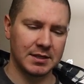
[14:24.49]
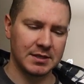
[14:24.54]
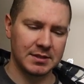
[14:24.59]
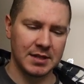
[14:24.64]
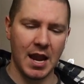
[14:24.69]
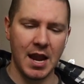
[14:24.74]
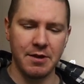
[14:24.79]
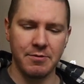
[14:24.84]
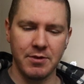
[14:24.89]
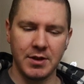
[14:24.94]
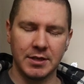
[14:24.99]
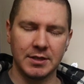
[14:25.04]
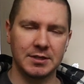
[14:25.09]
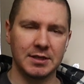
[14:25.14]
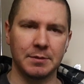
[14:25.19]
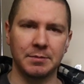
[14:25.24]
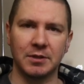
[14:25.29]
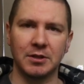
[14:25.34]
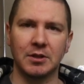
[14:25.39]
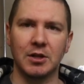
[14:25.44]
styrene,
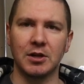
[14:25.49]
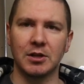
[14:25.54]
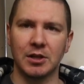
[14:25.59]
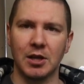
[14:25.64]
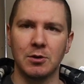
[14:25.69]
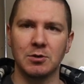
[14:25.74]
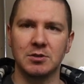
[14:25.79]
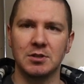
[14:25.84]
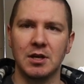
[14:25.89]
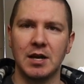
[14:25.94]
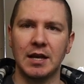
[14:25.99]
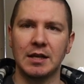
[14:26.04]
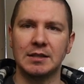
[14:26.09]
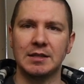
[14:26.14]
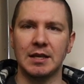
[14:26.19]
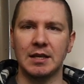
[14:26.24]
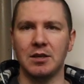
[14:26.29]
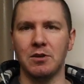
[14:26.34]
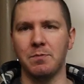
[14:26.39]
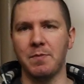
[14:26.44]
something along those lines
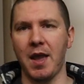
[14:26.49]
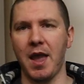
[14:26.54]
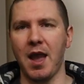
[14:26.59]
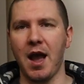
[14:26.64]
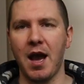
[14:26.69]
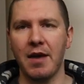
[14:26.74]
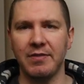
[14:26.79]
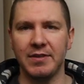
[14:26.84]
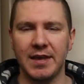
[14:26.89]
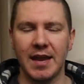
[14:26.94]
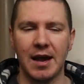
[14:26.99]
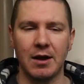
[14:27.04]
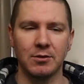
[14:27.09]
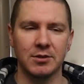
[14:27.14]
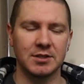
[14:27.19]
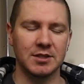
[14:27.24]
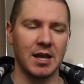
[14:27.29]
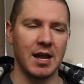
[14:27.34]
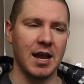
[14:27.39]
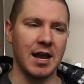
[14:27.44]
that you paint on the
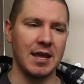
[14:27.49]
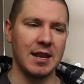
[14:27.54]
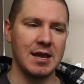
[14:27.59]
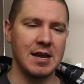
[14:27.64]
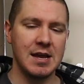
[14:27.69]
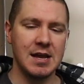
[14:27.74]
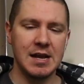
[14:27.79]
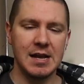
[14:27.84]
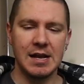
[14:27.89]
outside.